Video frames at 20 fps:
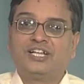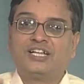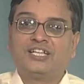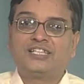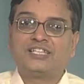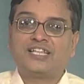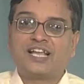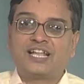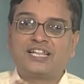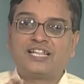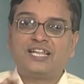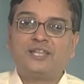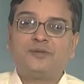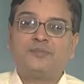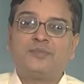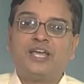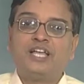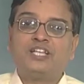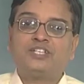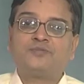The other
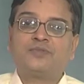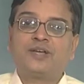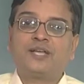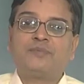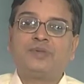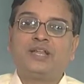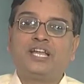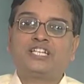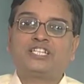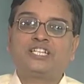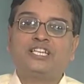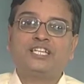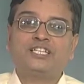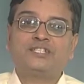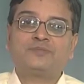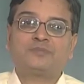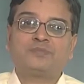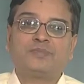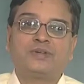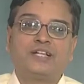image vibration
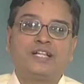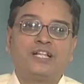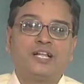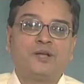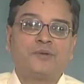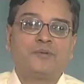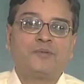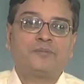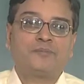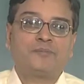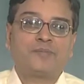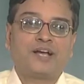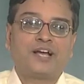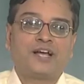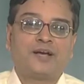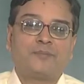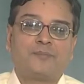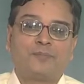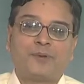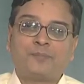is
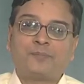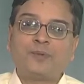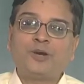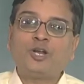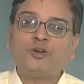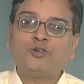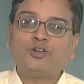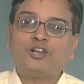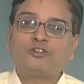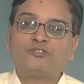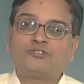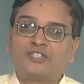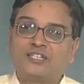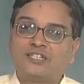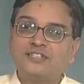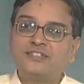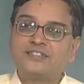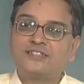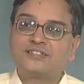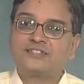perpendicular to
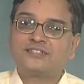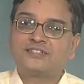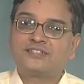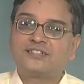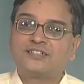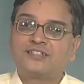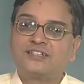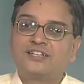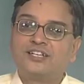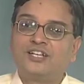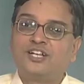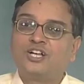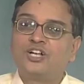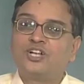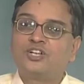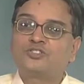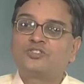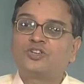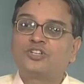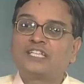this.
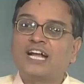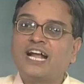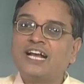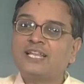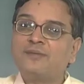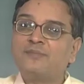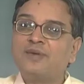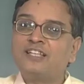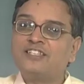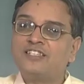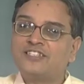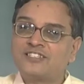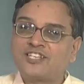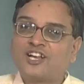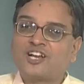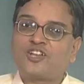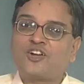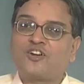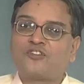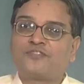So, that image is
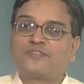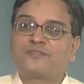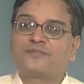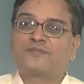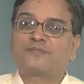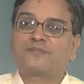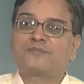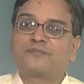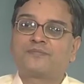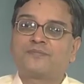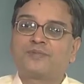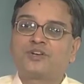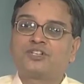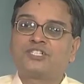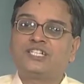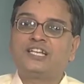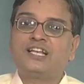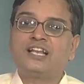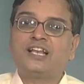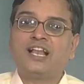cut off because
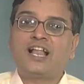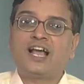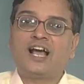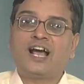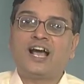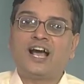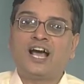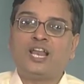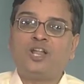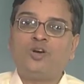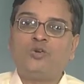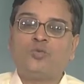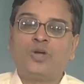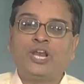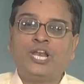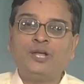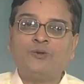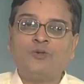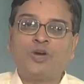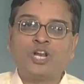it will allow
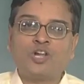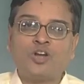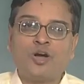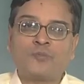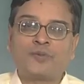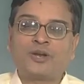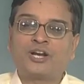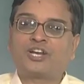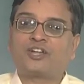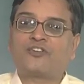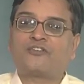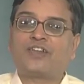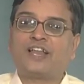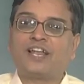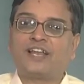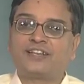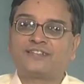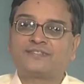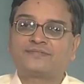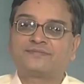only one component of light.